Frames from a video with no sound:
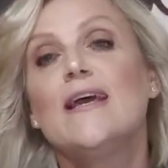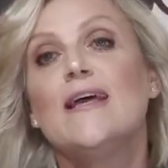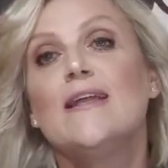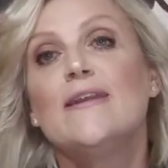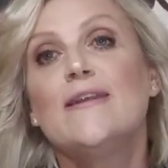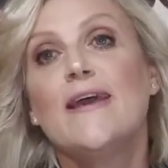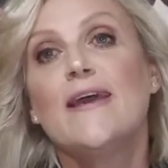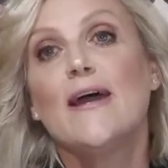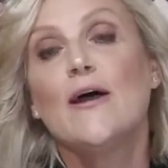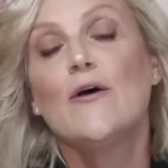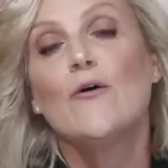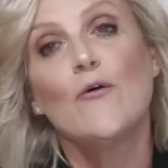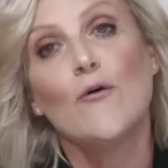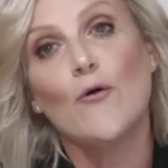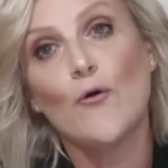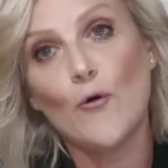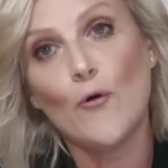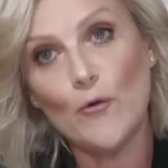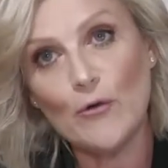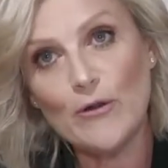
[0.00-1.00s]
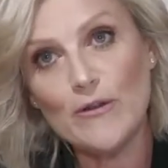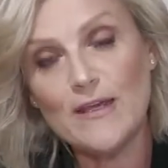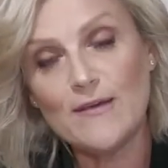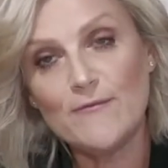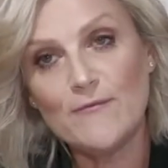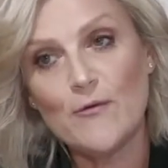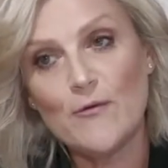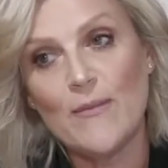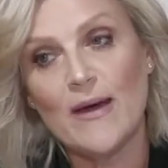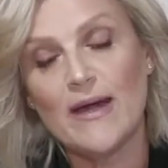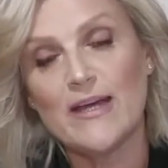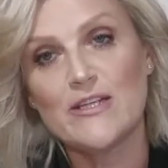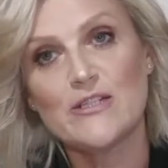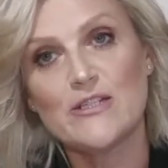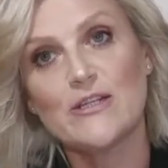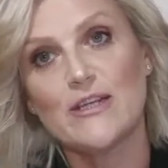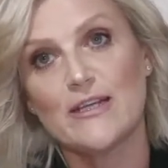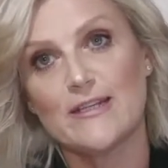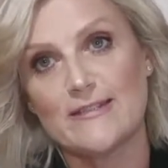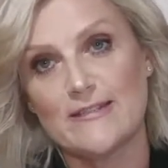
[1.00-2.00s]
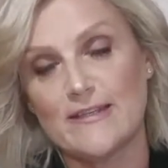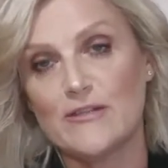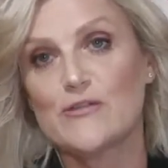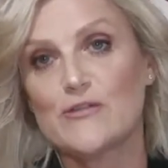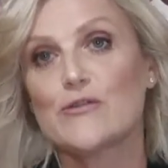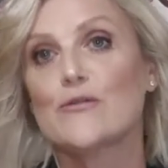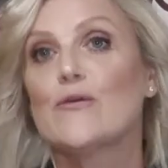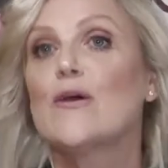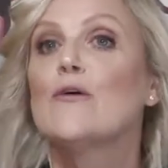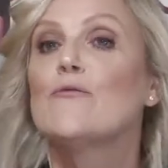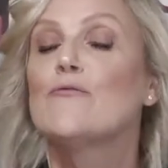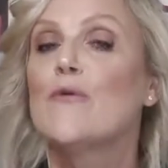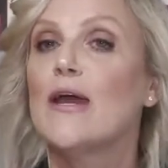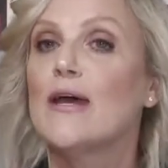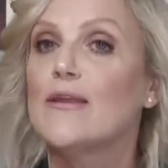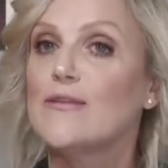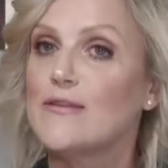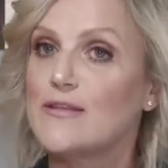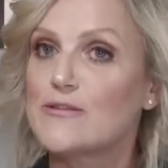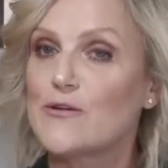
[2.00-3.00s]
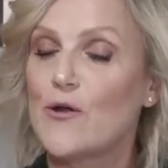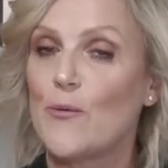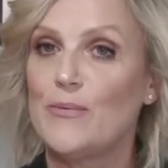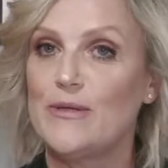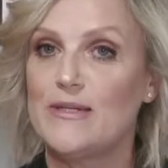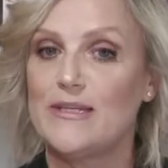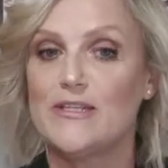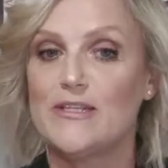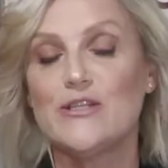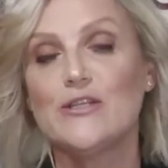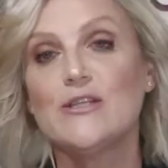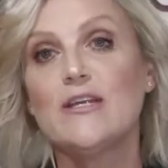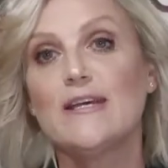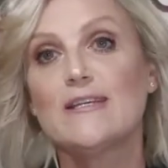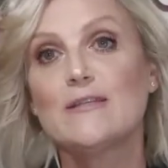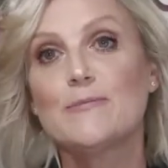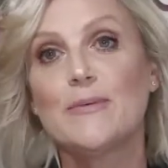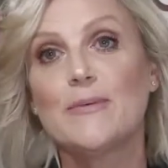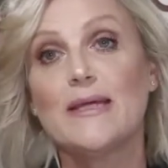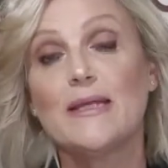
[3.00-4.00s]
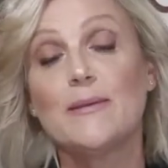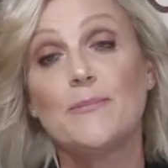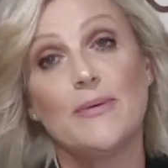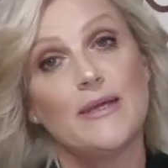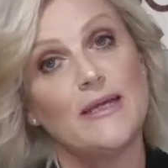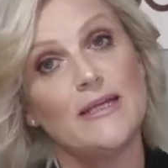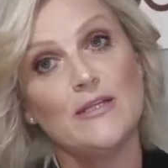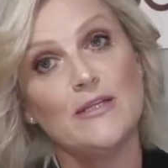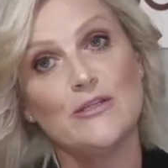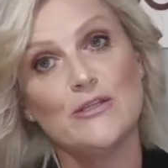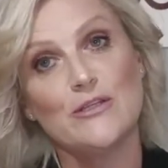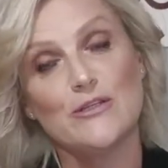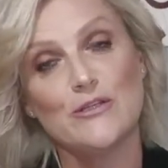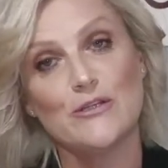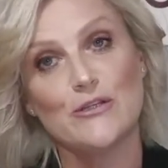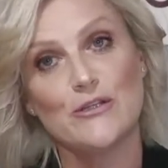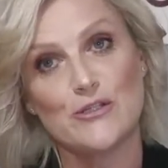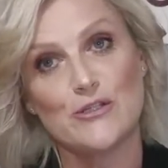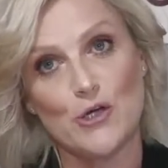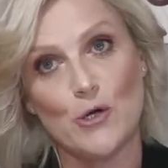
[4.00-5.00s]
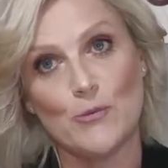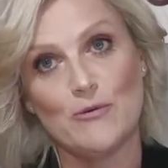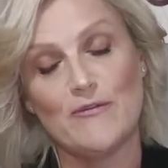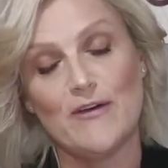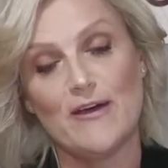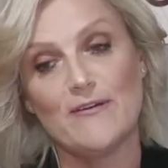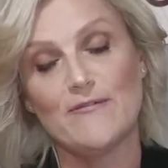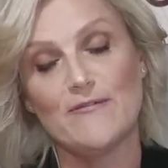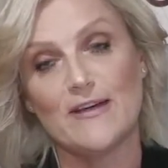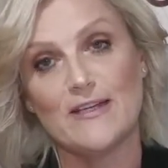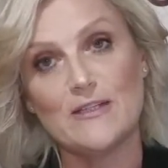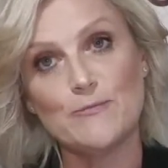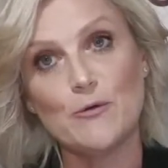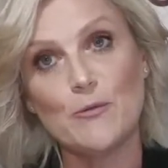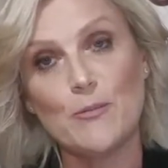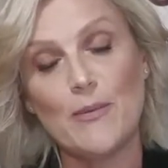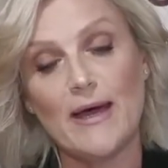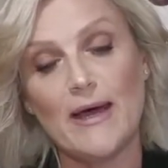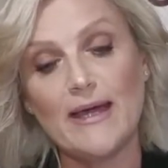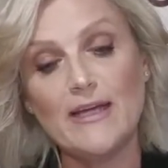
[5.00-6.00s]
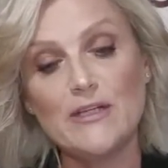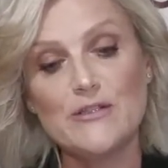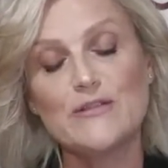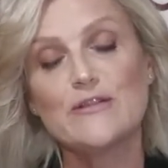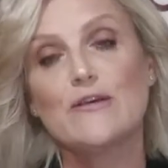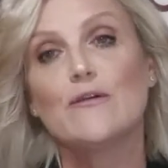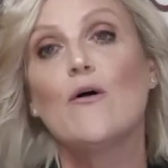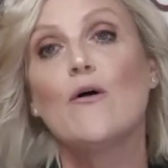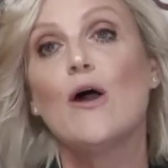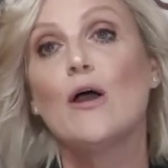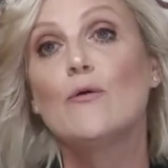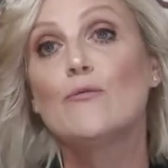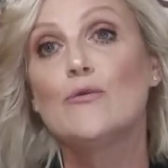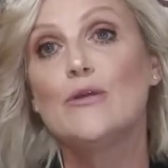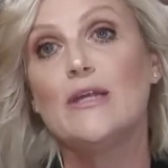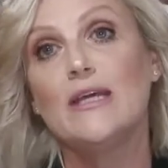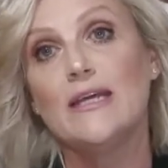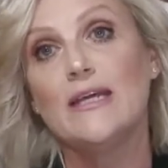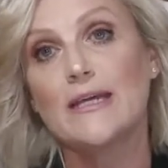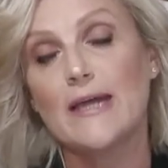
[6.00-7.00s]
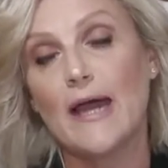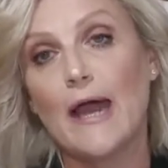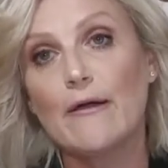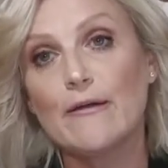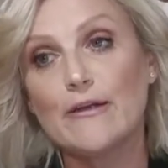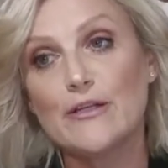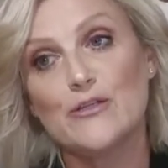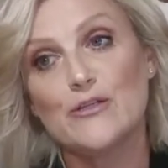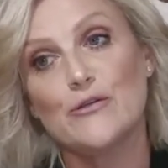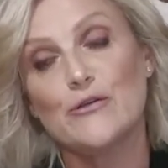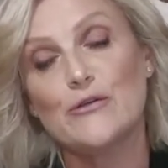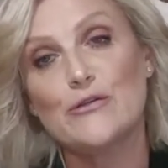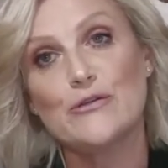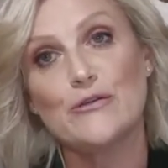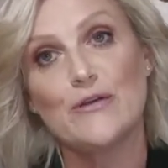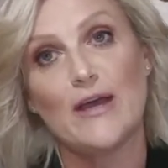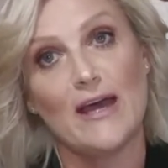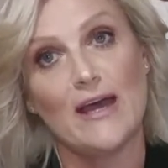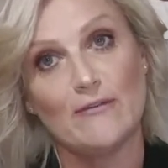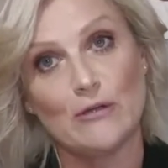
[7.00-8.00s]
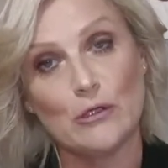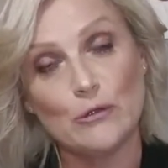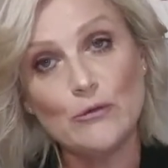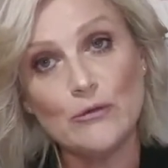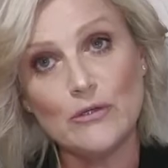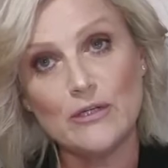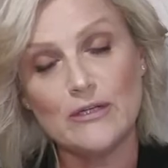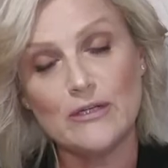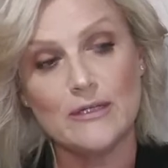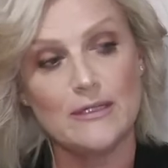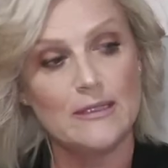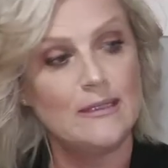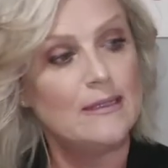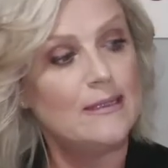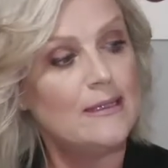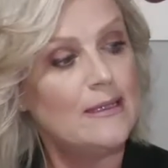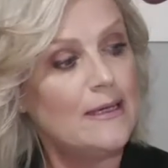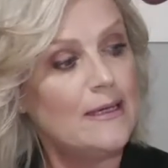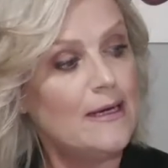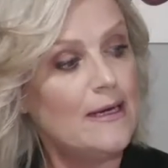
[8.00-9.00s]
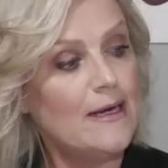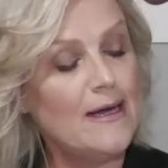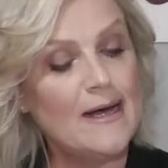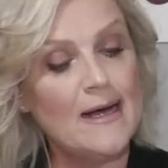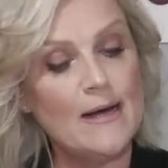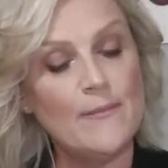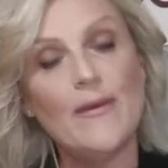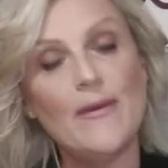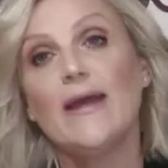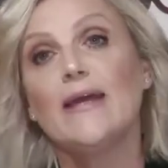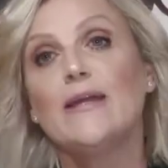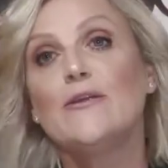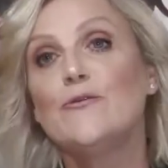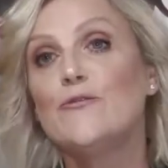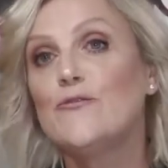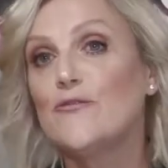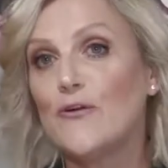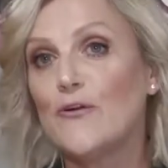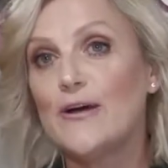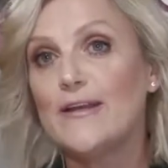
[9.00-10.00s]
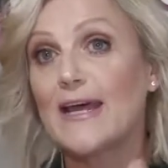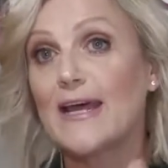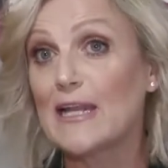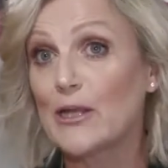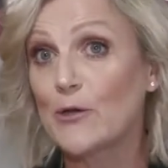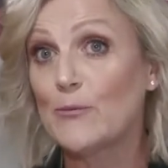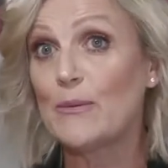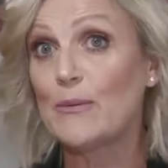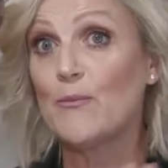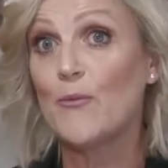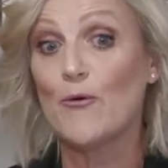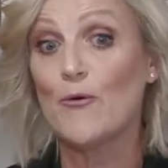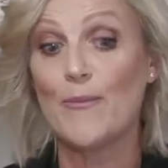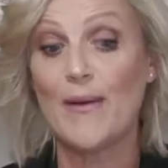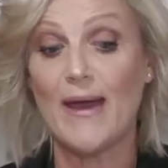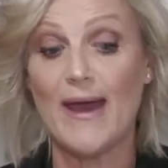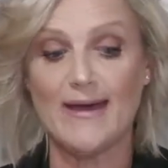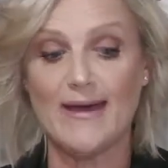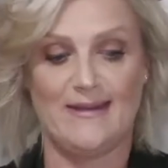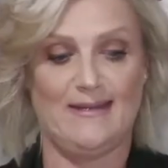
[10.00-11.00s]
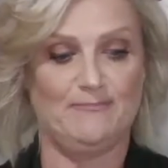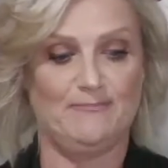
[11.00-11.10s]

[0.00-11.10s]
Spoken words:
Now, all of the information, etc., around this competition has been pinned to the top of our Facebook page, so I would encourage you to have a look and you'll find out a little bit more about it.